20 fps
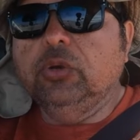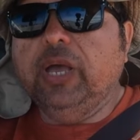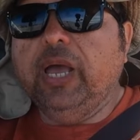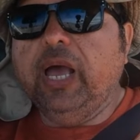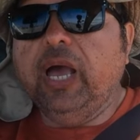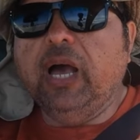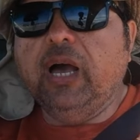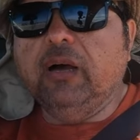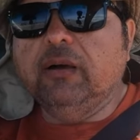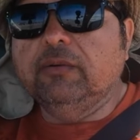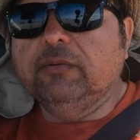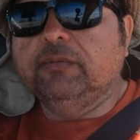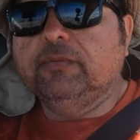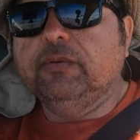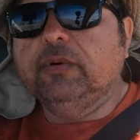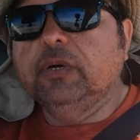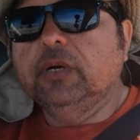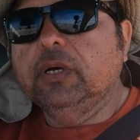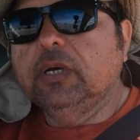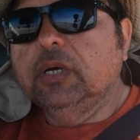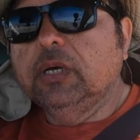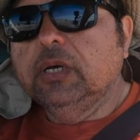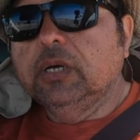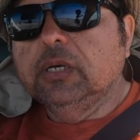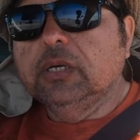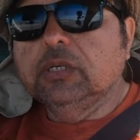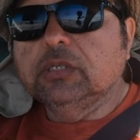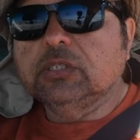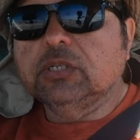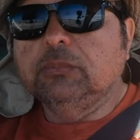have
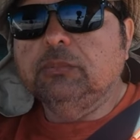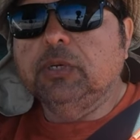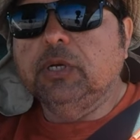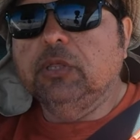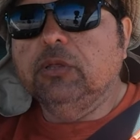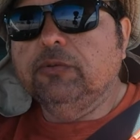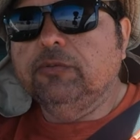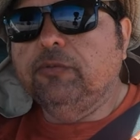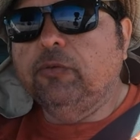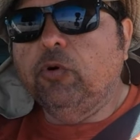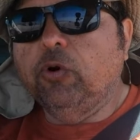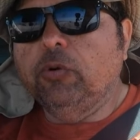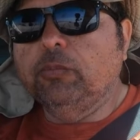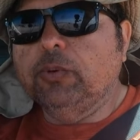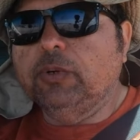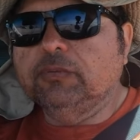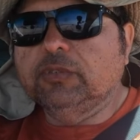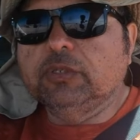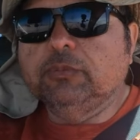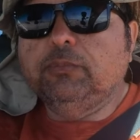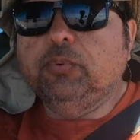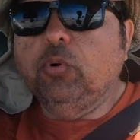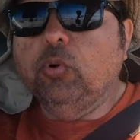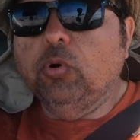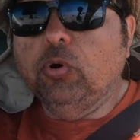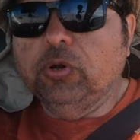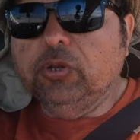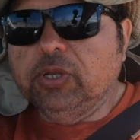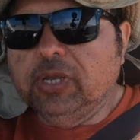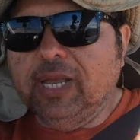some other form of
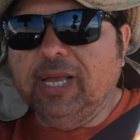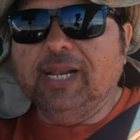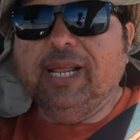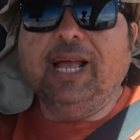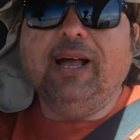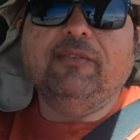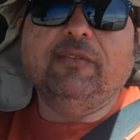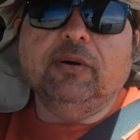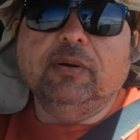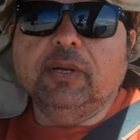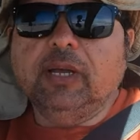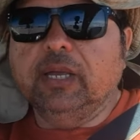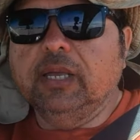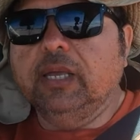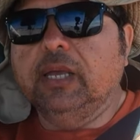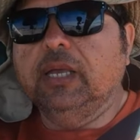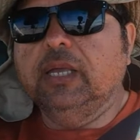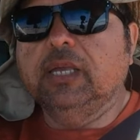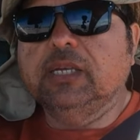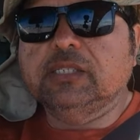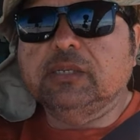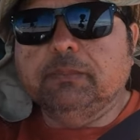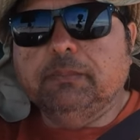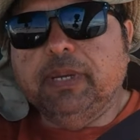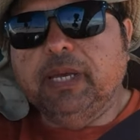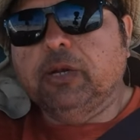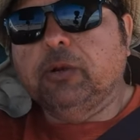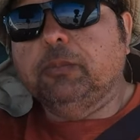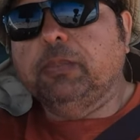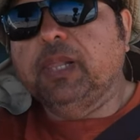support. You gotta have a
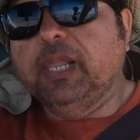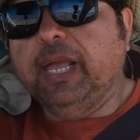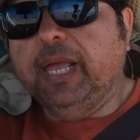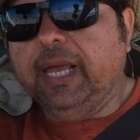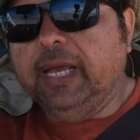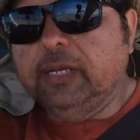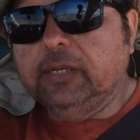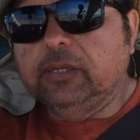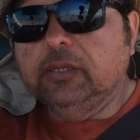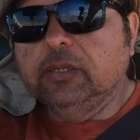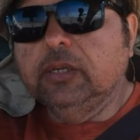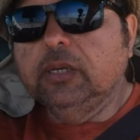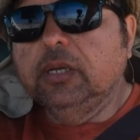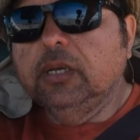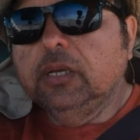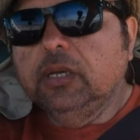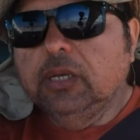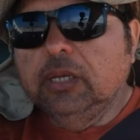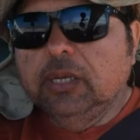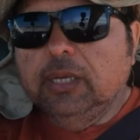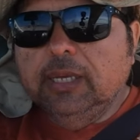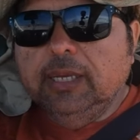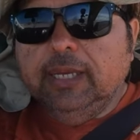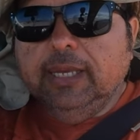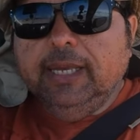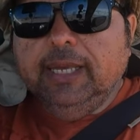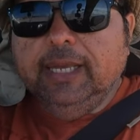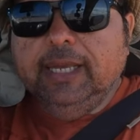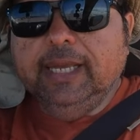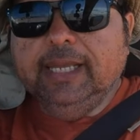better plan.
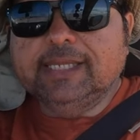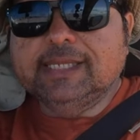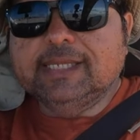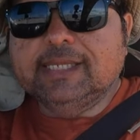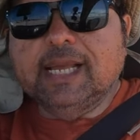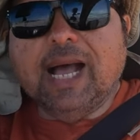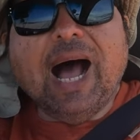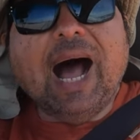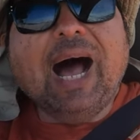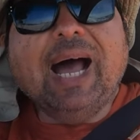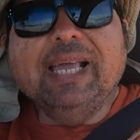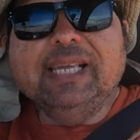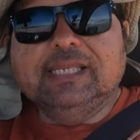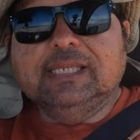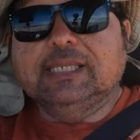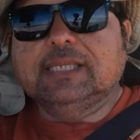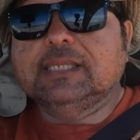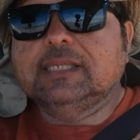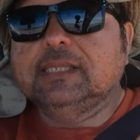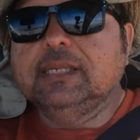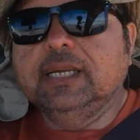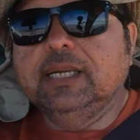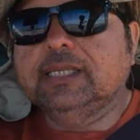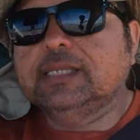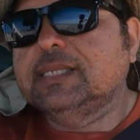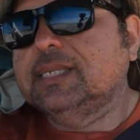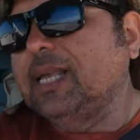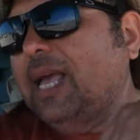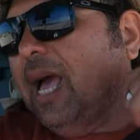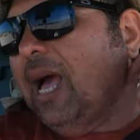It's ice.
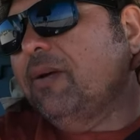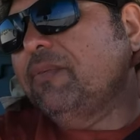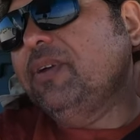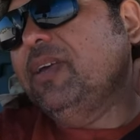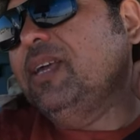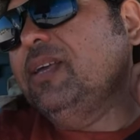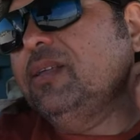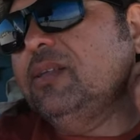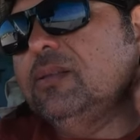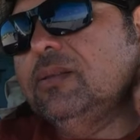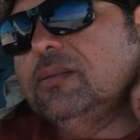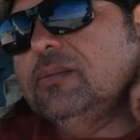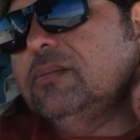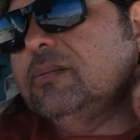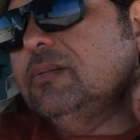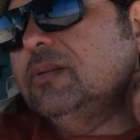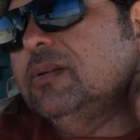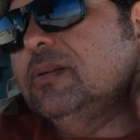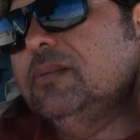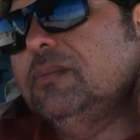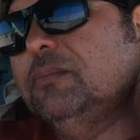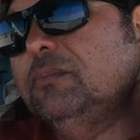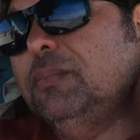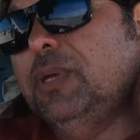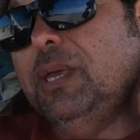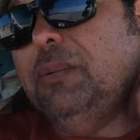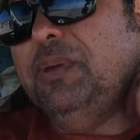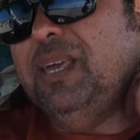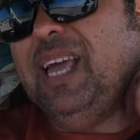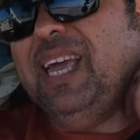It's having,
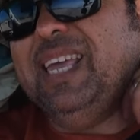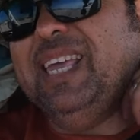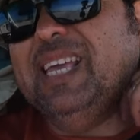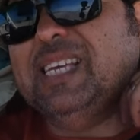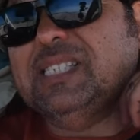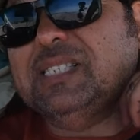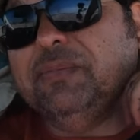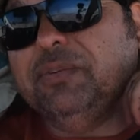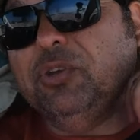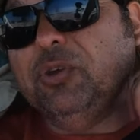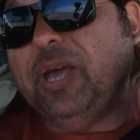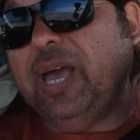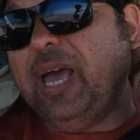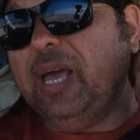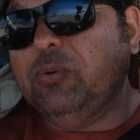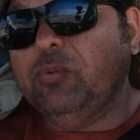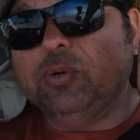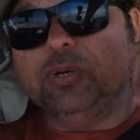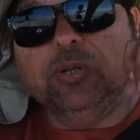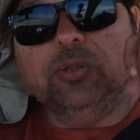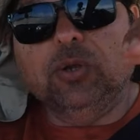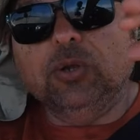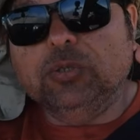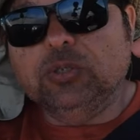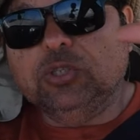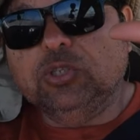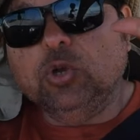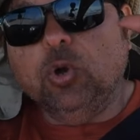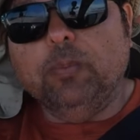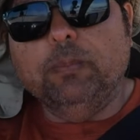maybe I guess if you had one of
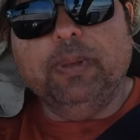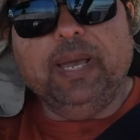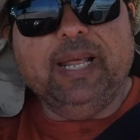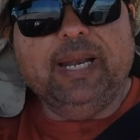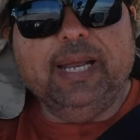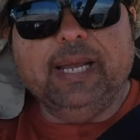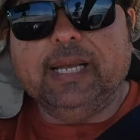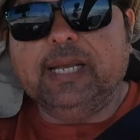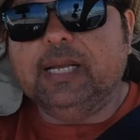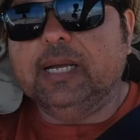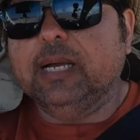those Dometic